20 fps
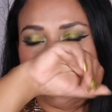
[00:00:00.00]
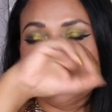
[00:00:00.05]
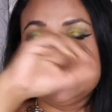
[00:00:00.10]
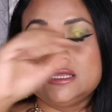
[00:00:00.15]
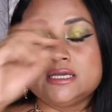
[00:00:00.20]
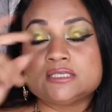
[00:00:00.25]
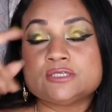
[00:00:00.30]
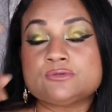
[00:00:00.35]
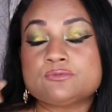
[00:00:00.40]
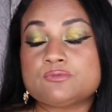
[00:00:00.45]

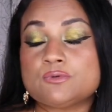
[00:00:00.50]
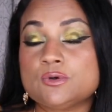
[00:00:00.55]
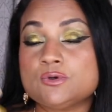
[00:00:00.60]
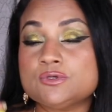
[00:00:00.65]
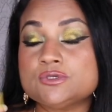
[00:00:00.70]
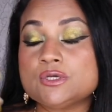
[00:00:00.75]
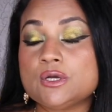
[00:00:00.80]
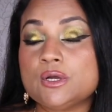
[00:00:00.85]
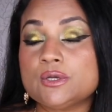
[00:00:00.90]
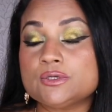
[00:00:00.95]
There's
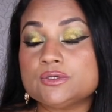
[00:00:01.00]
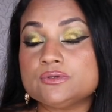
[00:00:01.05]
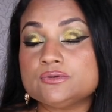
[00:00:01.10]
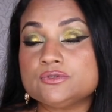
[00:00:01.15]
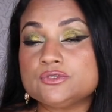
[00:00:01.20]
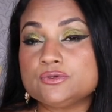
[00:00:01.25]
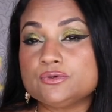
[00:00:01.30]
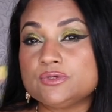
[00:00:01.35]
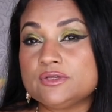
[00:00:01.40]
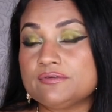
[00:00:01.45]
rose on
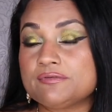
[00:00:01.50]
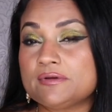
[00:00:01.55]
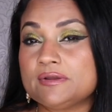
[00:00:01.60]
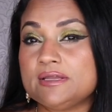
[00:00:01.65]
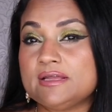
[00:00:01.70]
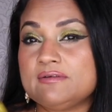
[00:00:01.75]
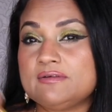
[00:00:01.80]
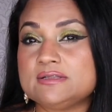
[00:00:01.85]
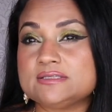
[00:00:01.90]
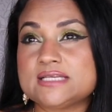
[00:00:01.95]
two different
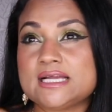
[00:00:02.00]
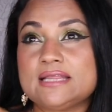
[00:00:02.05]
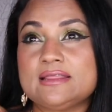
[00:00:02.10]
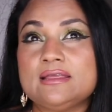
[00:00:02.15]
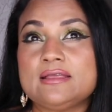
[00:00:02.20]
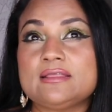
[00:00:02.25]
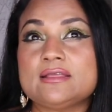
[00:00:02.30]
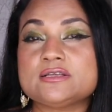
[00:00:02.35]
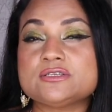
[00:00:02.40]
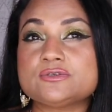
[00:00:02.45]
levels. I
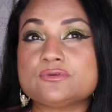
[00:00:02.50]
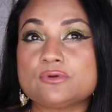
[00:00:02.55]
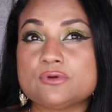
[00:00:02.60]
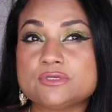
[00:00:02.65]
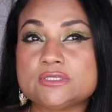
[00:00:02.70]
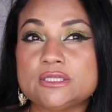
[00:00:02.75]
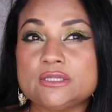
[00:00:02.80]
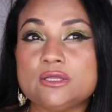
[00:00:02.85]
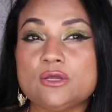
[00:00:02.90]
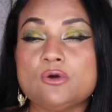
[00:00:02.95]
think there's
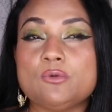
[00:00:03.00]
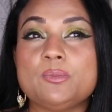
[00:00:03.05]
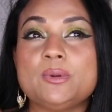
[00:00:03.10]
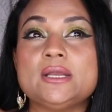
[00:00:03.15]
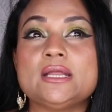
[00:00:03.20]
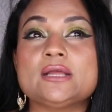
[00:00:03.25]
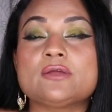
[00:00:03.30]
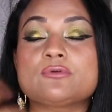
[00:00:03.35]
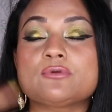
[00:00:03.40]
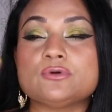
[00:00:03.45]
rose in the
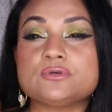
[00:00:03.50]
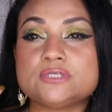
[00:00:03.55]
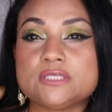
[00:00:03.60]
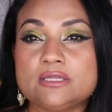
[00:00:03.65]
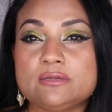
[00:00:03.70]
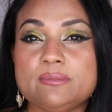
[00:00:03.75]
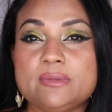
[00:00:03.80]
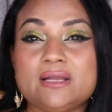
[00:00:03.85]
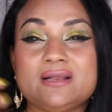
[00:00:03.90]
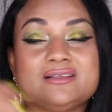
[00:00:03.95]
opening, rose
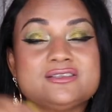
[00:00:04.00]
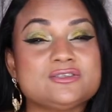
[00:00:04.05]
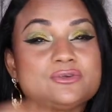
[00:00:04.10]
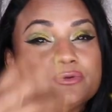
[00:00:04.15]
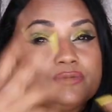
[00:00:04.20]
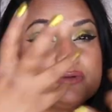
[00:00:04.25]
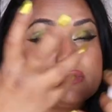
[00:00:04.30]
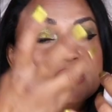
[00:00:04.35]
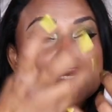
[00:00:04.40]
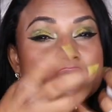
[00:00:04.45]
in the middle.
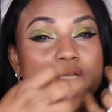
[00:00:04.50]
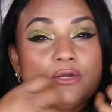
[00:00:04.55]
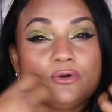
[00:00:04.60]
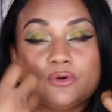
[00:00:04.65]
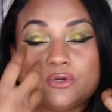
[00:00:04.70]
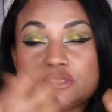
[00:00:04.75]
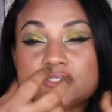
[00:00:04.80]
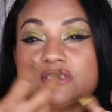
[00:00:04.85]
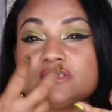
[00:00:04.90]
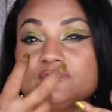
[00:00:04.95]
So
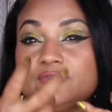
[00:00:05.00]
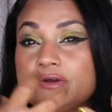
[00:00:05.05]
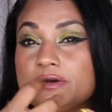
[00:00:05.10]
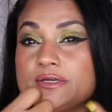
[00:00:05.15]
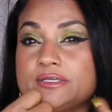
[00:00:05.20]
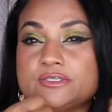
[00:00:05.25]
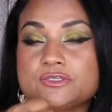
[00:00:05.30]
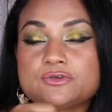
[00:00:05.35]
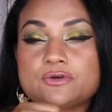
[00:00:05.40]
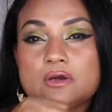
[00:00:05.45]
rose is
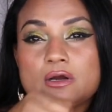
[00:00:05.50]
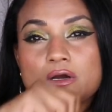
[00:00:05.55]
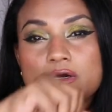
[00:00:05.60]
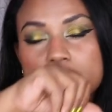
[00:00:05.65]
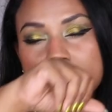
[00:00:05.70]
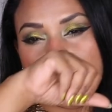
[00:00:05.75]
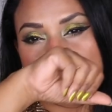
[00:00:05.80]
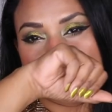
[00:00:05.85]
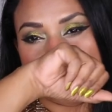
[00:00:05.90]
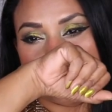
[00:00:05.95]
very
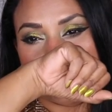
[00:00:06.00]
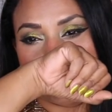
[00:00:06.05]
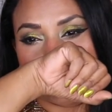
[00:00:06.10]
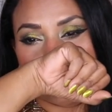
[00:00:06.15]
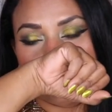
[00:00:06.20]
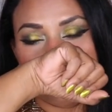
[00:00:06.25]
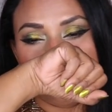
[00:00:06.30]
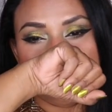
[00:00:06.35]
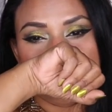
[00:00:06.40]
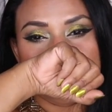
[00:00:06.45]
strong in
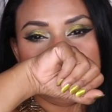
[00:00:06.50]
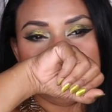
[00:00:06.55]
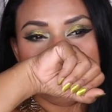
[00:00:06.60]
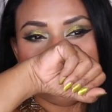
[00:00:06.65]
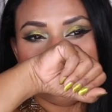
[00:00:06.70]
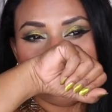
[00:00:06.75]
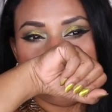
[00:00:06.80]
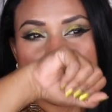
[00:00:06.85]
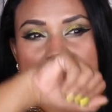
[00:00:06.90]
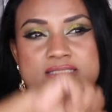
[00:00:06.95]
here.
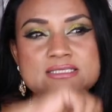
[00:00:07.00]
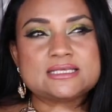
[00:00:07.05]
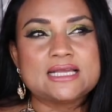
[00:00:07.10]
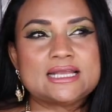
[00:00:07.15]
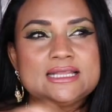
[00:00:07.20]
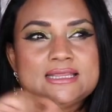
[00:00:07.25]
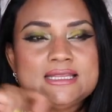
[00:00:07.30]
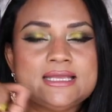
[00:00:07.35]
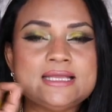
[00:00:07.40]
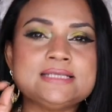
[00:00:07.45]
There's,
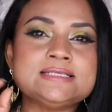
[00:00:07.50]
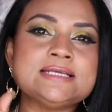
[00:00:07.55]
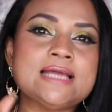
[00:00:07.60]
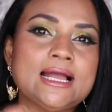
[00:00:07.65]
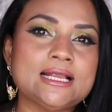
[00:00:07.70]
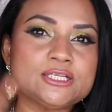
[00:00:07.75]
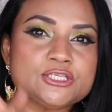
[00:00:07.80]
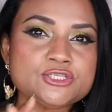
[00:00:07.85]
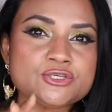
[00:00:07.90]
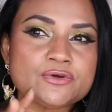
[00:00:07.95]
I think,
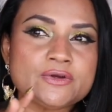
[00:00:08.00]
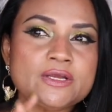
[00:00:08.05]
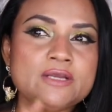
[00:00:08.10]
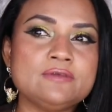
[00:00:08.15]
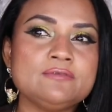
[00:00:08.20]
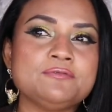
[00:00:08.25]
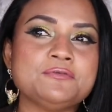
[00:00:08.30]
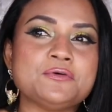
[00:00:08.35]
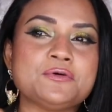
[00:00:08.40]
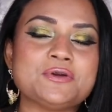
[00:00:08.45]

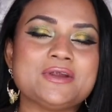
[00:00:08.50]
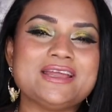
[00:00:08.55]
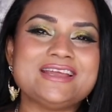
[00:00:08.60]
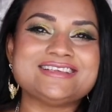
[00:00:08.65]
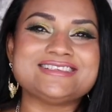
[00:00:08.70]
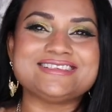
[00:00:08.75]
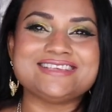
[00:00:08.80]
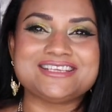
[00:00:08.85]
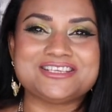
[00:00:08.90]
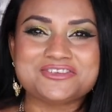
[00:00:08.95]
tangerine for a
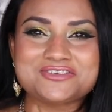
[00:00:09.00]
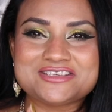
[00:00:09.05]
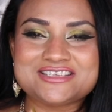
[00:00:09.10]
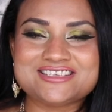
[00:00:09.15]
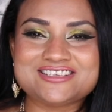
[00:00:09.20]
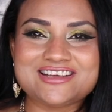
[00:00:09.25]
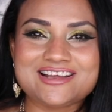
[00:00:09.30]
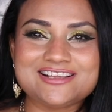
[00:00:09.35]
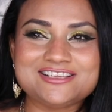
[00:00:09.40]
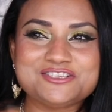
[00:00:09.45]
citrus
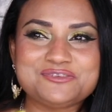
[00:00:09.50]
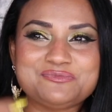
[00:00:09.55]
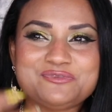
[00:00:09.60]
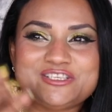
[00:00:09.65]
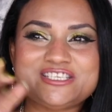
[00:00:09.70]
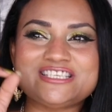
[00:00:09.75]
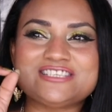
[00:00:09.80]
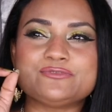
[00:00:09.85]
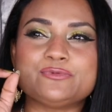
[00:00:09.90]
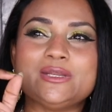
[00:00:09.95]
touch,
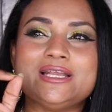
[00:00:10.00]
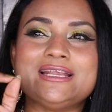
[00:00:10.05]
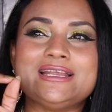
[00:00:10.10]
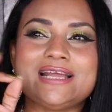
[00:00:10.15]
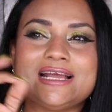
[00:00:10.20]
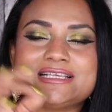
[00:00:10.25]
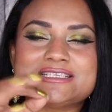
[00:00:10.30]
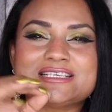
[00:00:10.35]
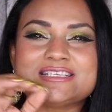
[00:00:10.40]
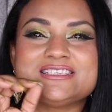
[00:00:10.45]
which is really
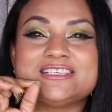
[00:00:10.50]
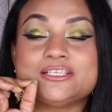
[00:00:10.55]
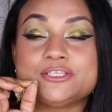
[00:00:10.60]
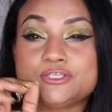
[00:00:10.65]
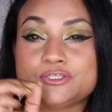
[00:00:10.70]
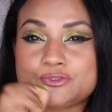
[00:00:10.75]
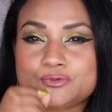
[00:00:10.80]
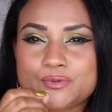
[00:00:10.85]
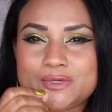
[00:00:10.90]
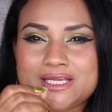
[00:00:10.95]
nice because it's
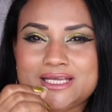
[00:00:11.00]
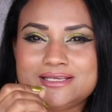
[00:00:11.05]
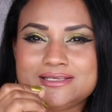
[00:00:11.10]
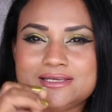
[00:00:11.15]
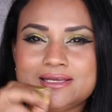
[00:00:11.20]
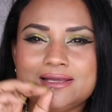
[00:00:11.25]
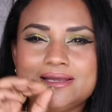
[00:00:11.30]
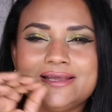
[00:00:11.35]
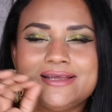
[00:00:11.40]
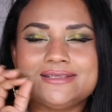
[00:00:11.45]
sweet.
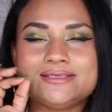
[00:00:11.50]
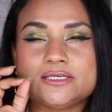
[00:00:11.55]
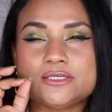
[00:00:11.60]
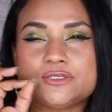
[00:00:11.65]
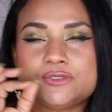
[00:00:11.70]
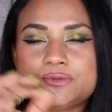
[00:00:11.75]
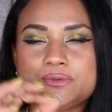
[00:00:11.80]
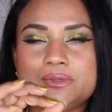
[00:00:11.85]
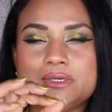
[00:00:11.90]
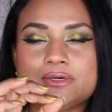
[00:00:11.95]
It's a
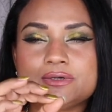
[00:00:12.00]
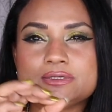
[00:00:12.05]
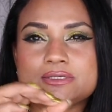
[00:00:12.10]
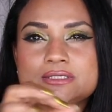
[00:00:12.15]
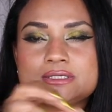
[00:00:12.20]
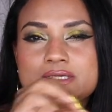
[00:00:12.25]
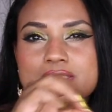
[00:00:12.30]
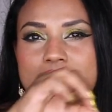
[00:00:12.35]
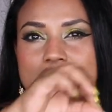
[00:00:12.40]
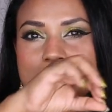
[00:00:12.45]
sweeter
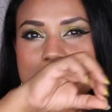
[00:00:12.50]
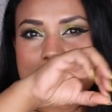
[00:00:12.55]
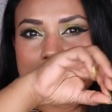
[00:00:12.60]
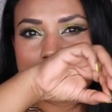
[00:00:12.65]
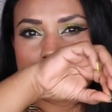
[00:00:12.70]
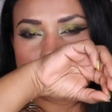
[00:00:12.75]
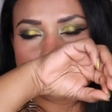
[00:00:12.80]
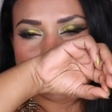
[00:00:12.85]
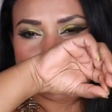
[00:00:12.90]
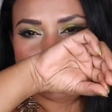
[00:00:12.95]
cit
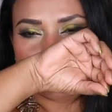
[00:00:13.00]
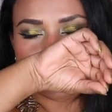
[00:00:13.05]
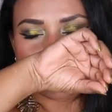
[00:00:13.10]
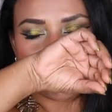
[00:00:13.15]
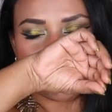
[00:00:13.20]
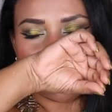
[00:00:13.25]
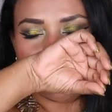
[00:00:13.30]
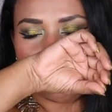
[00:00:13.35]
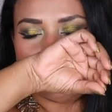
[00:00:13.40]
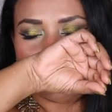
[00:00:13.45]
citrus, which
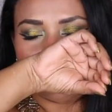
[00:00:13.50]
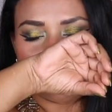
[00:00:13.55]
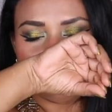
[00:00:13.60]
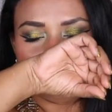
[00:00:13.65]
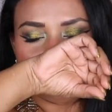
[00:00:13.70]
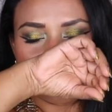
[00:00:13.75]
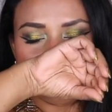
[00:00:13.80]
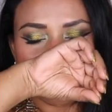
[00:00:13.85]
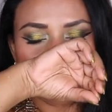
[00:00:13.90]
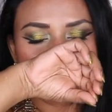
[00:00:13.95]
I
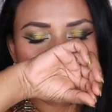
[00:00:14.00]
love.